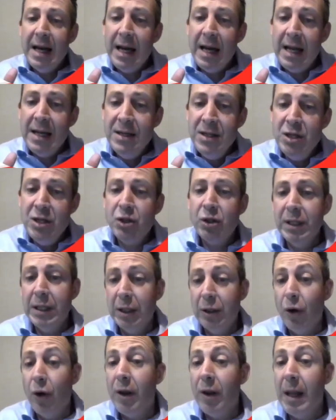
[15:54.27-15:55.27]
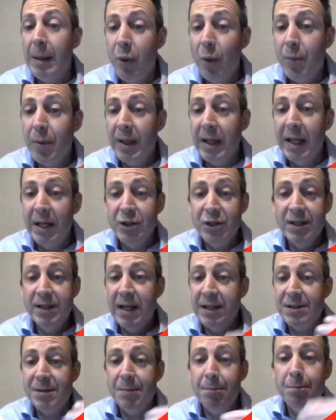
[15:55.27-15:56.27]
Initially, a lot of that population
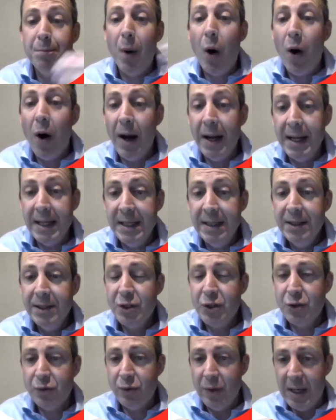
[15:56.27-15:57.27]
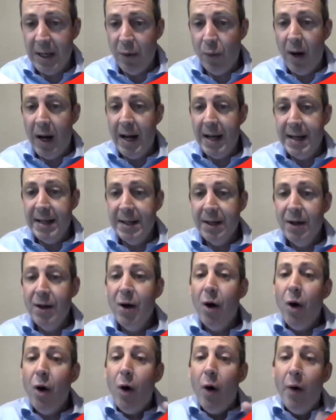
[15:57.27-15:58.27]
doesn't buy straight away.
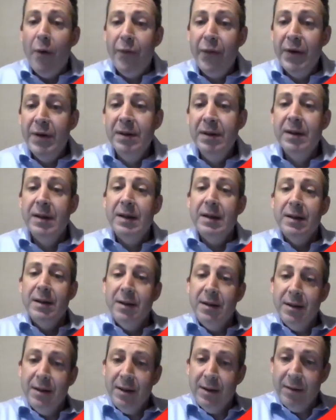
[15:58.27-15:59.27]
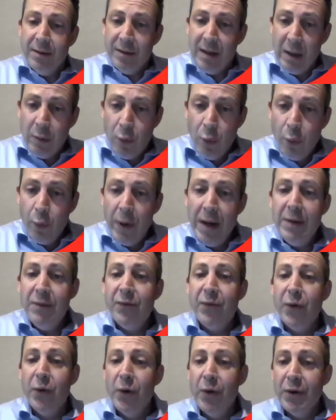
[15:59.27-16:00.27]
Often they will rent
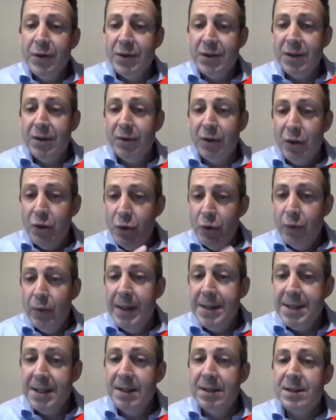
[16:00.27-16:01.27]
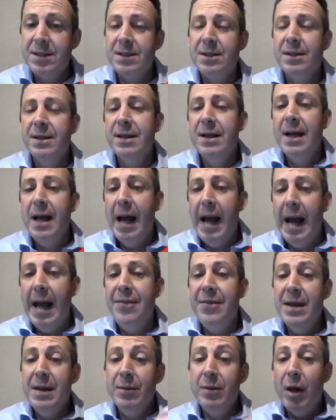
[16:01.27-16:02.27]
first, the new residents, and
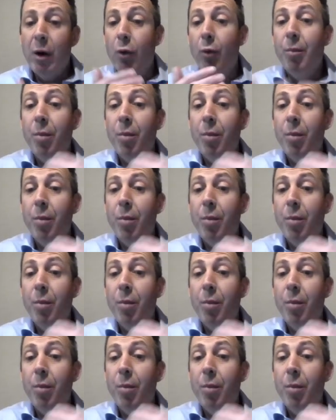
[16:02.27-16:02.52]
then they'll